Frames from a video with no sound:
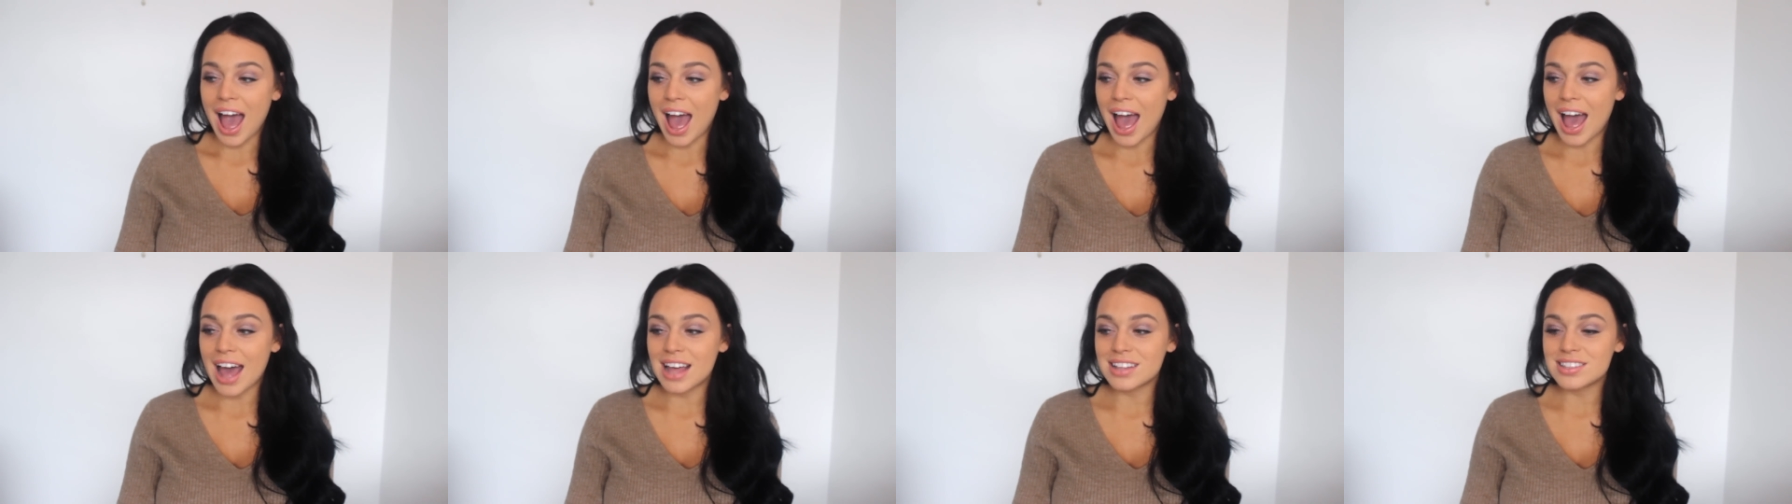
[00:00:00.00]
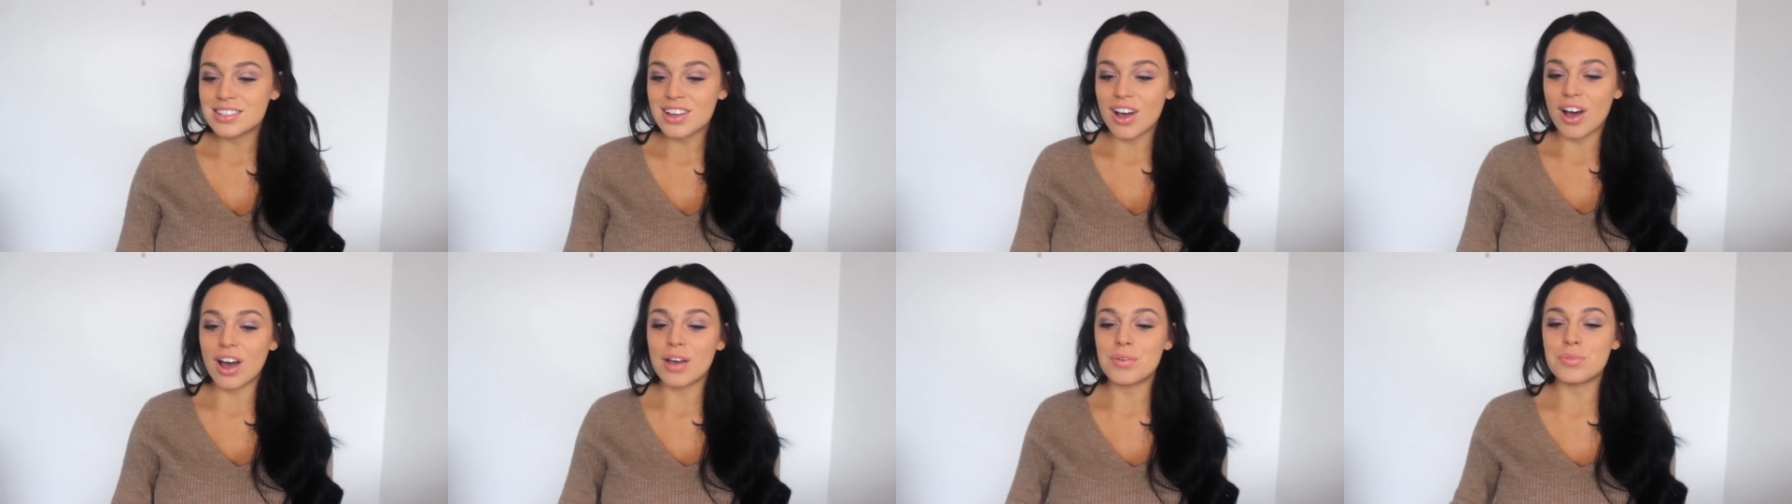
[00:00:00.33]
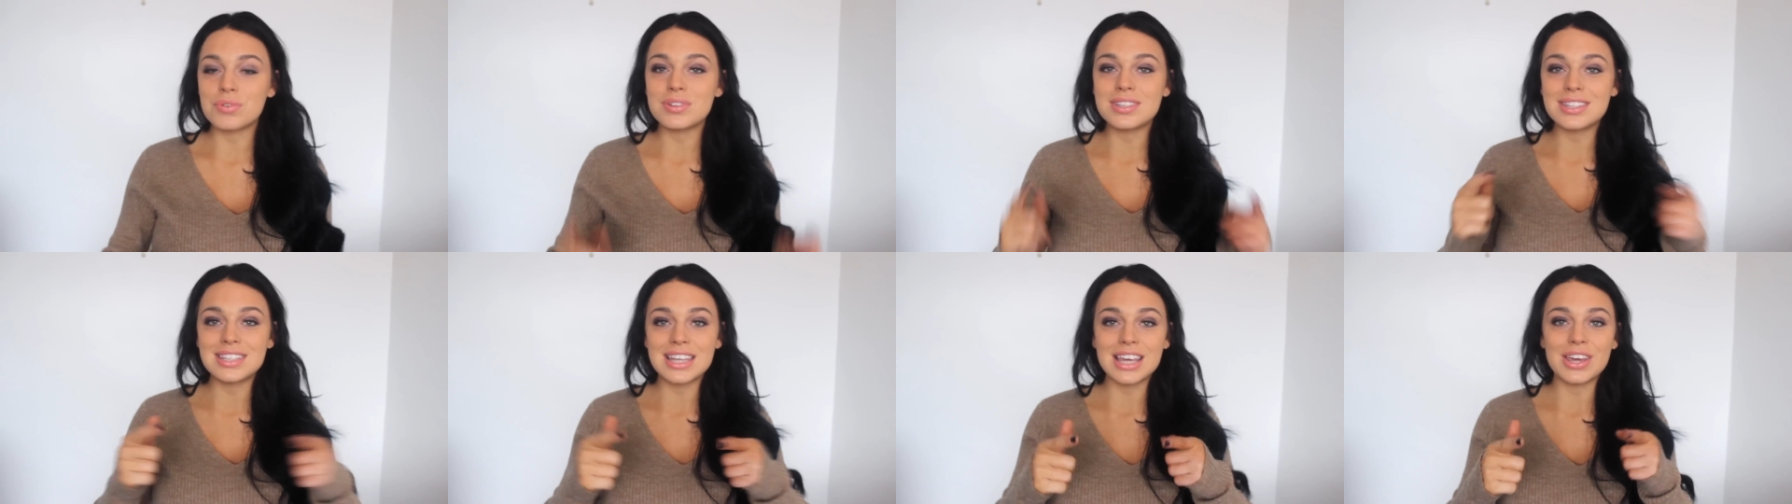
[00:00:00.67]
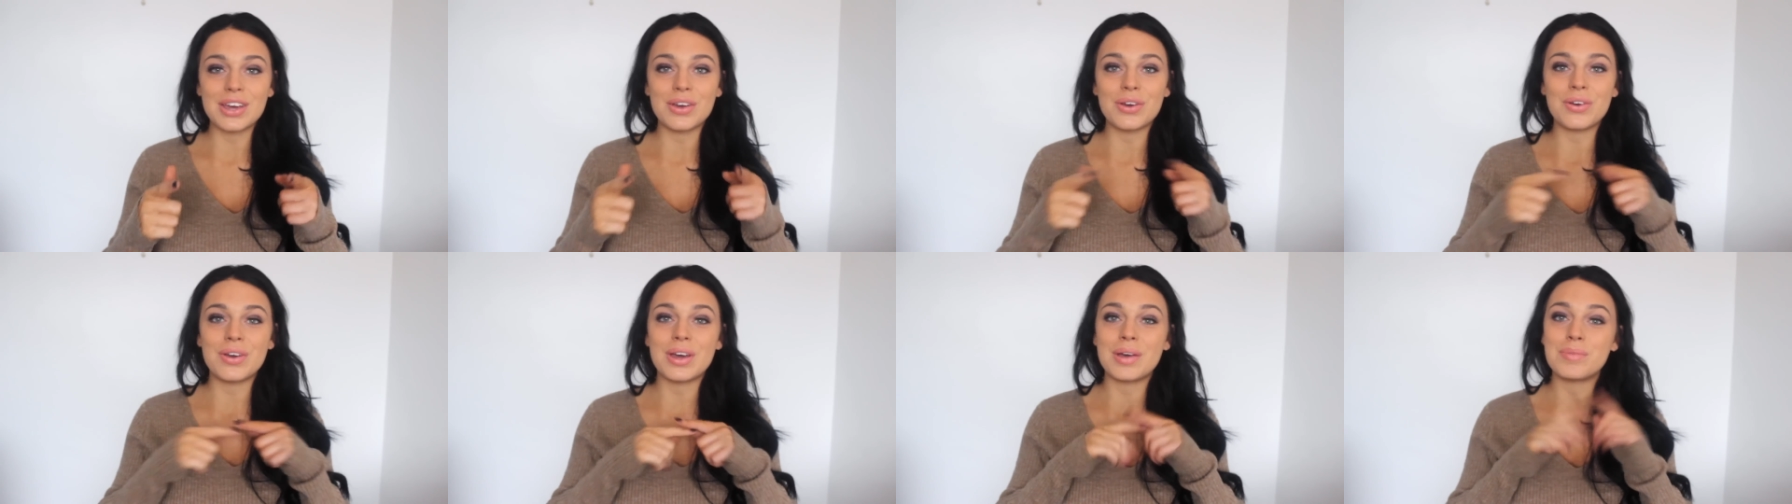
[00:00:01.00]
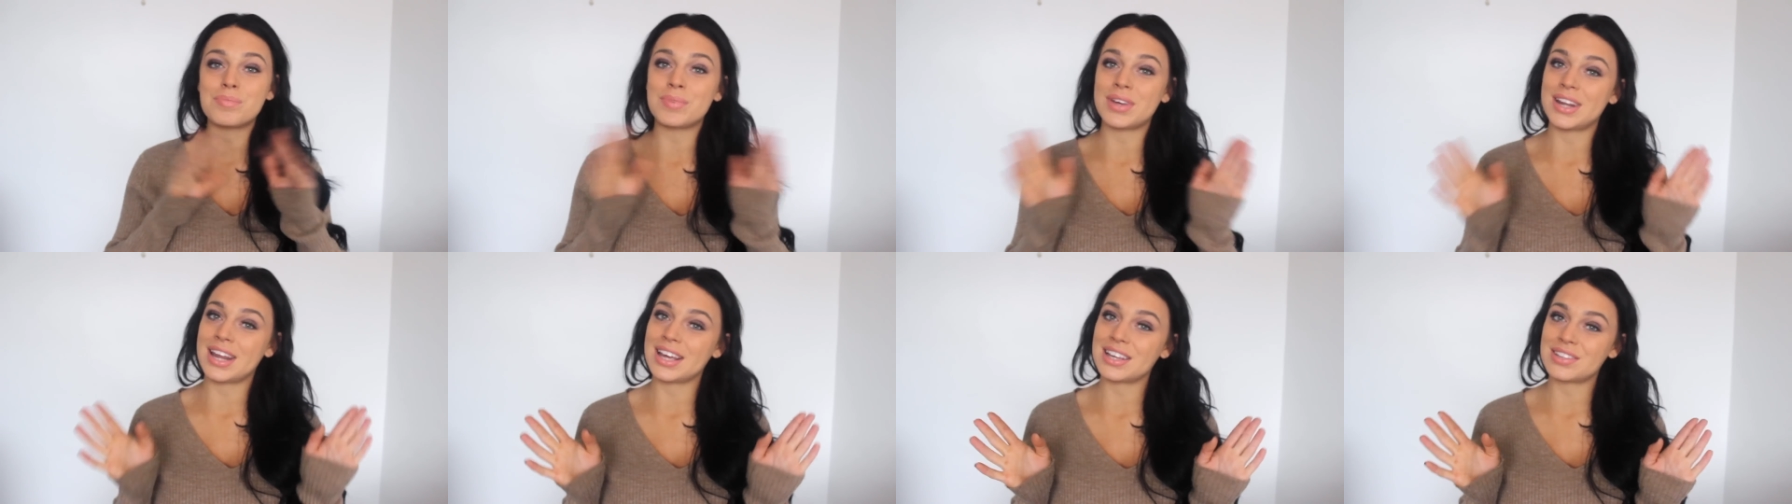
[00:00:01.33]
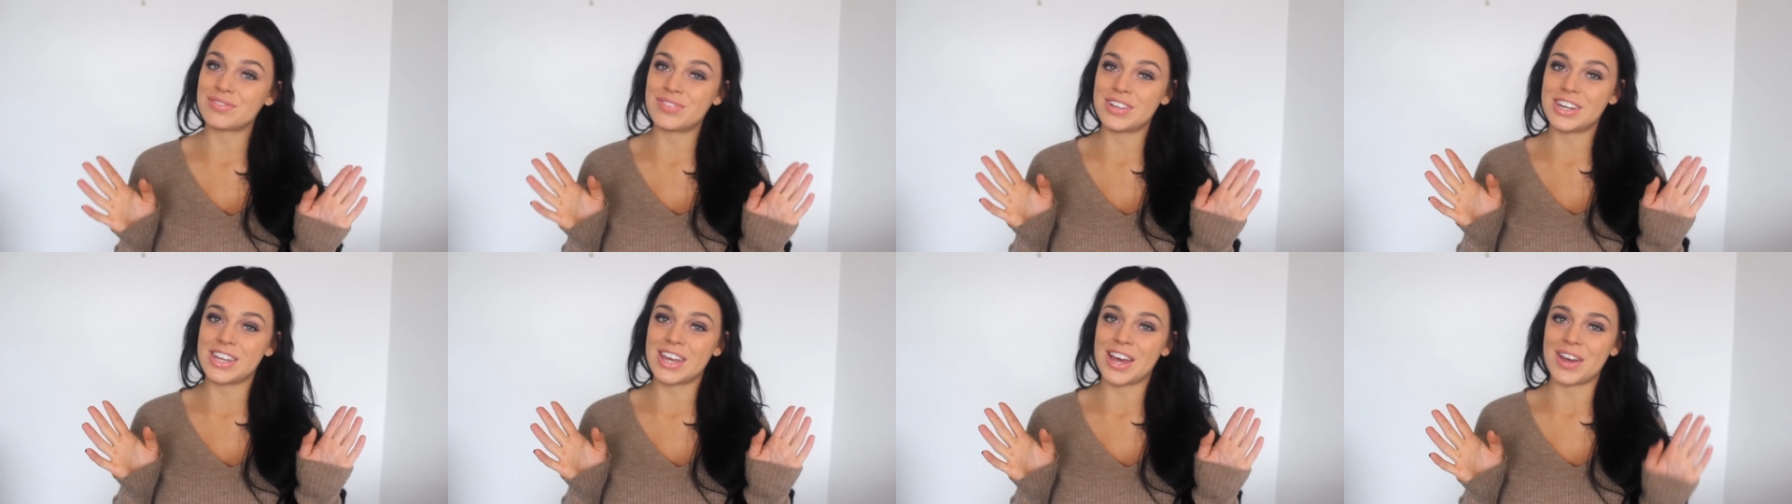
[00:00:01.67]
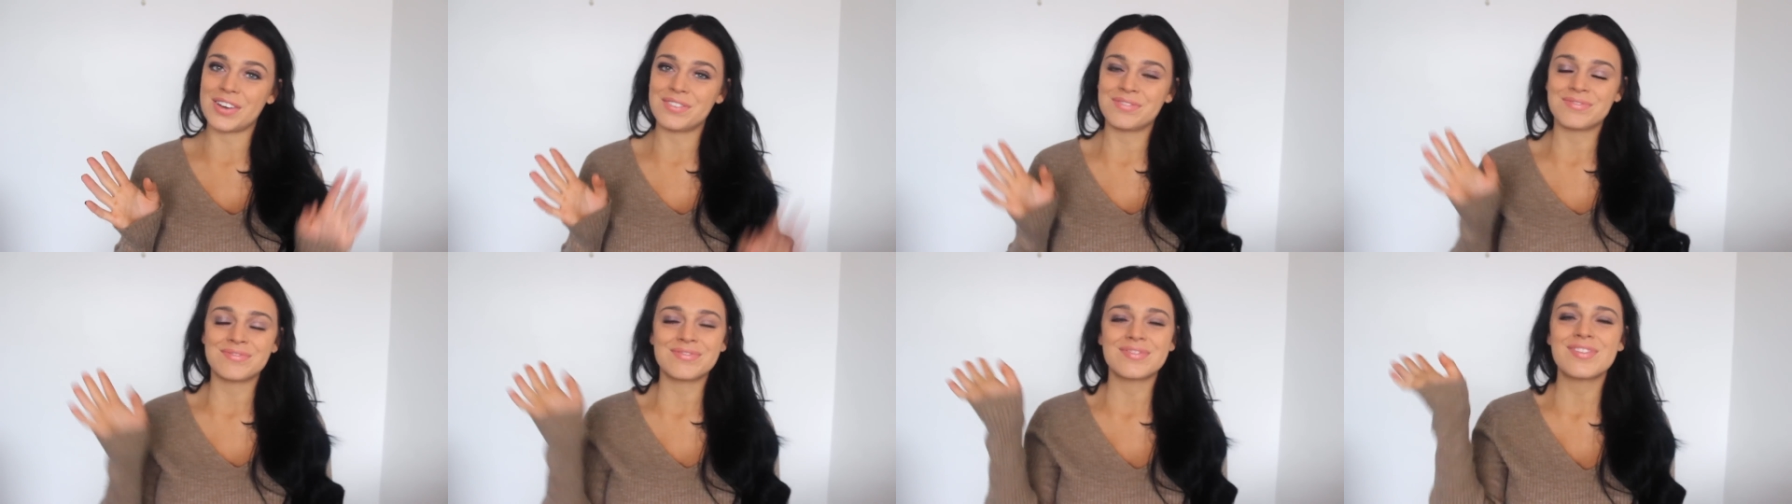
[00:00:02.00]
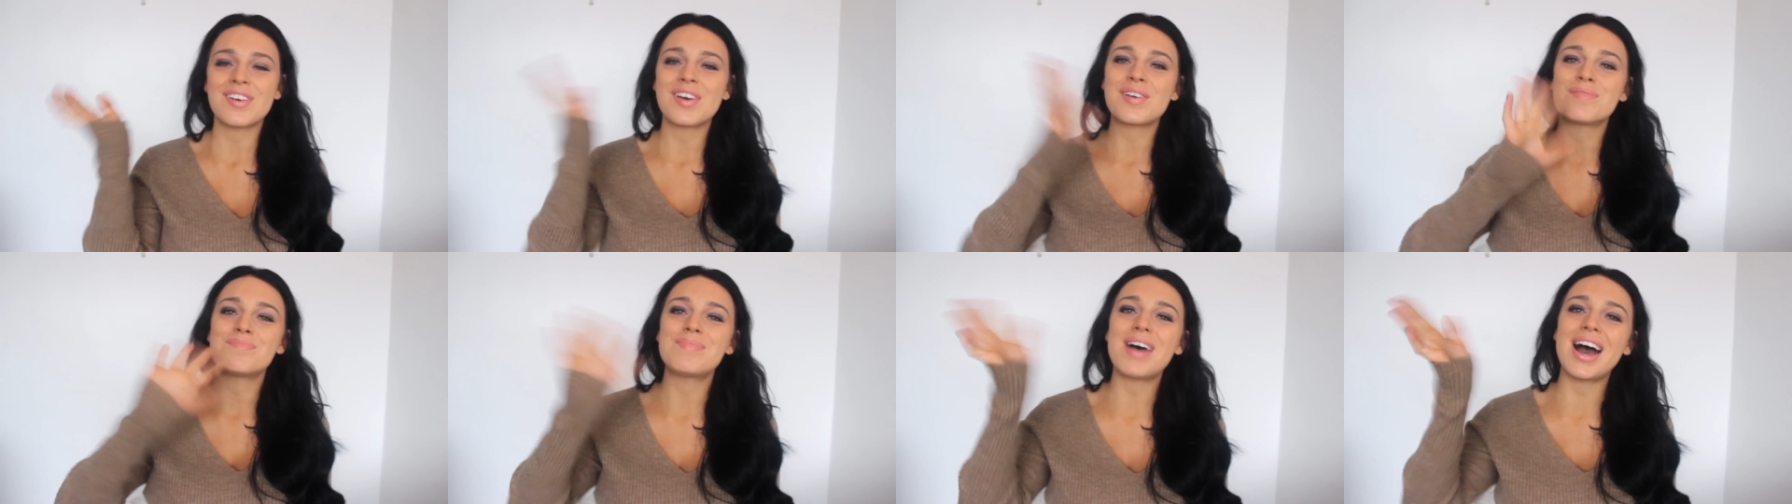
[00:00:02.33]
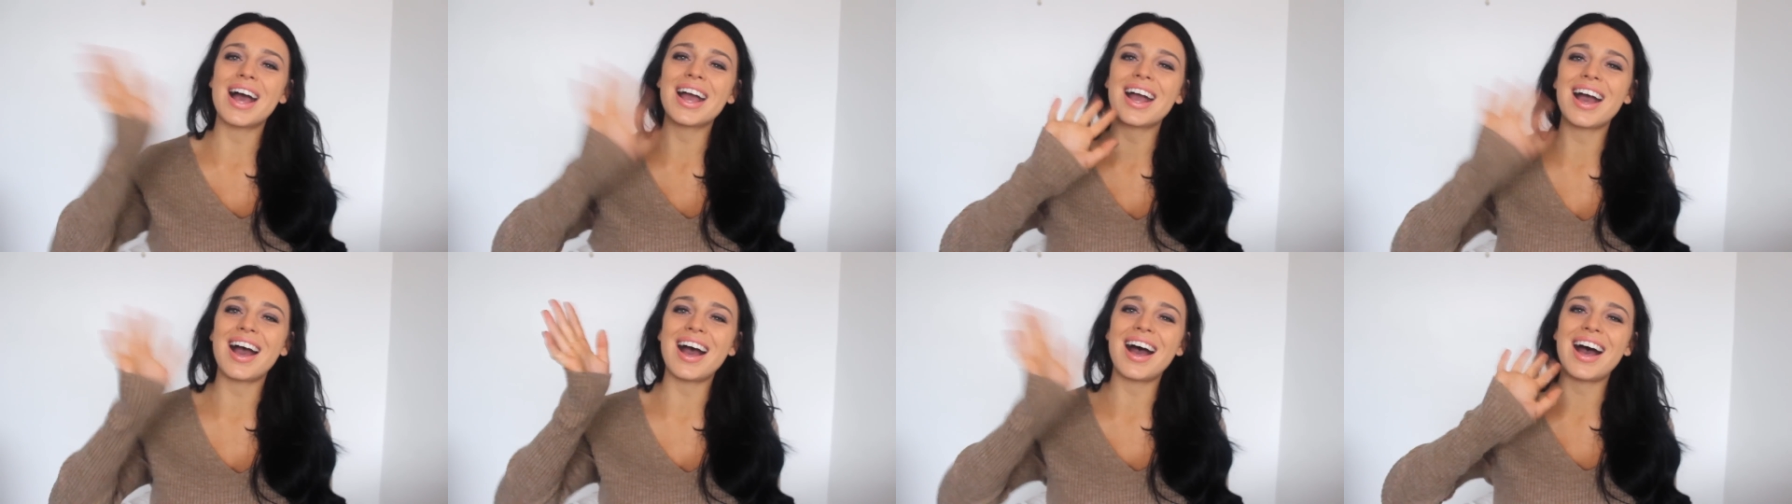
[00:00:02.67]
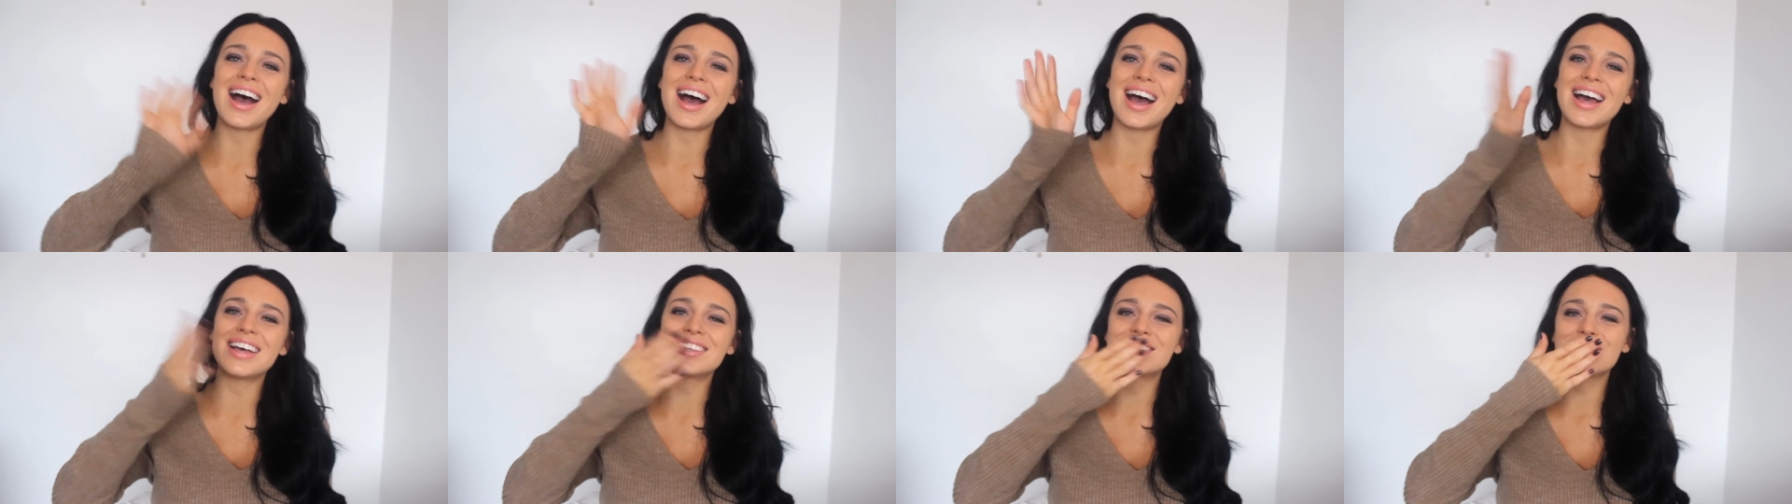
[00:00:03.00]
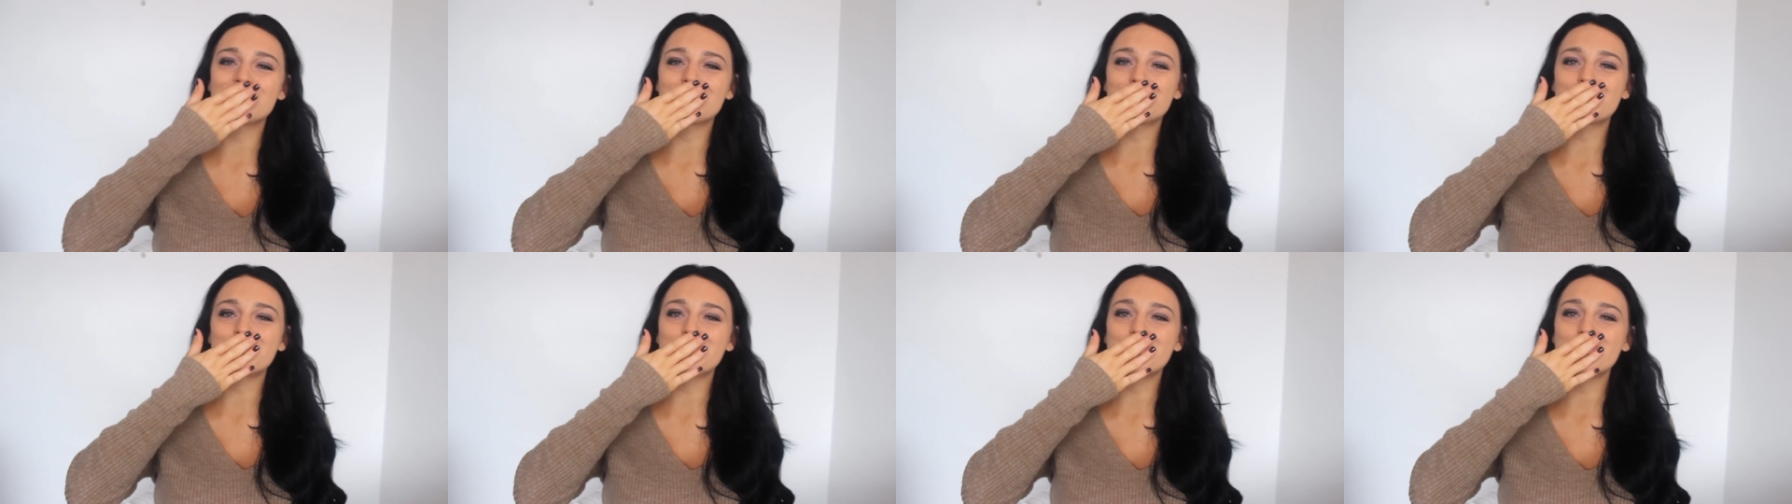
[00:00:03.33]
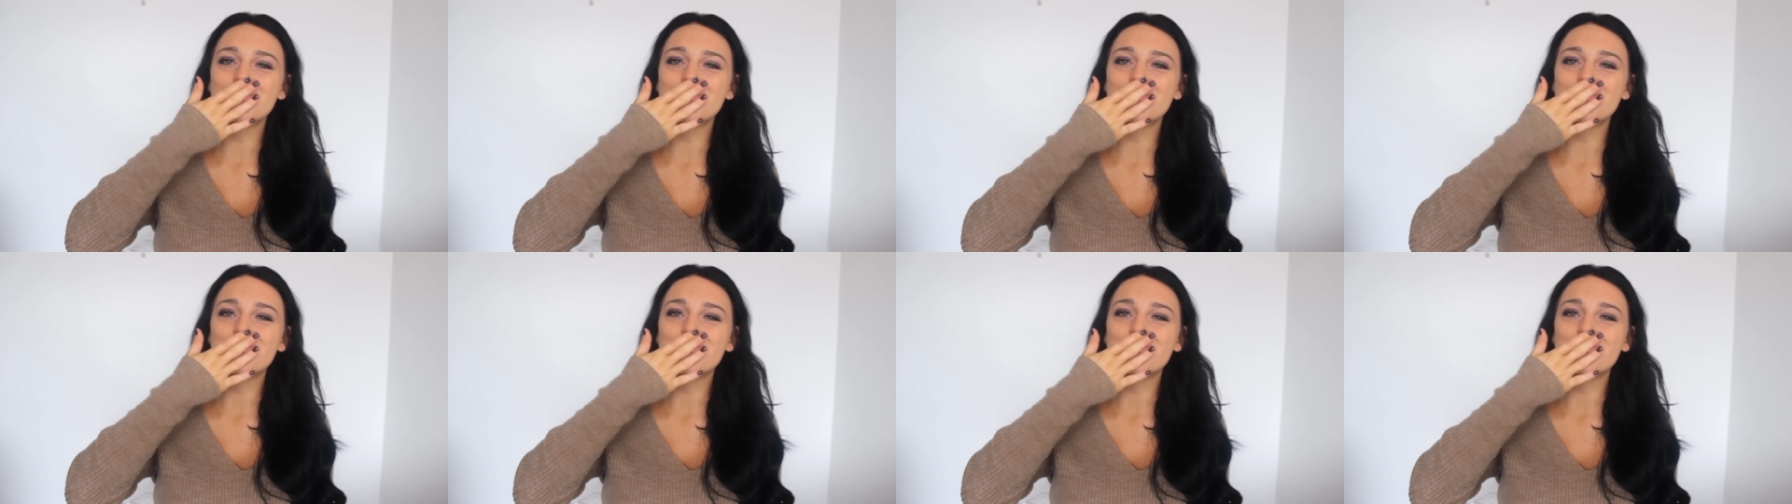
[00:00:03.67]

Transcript: and I will see you in my next video. Bye guys!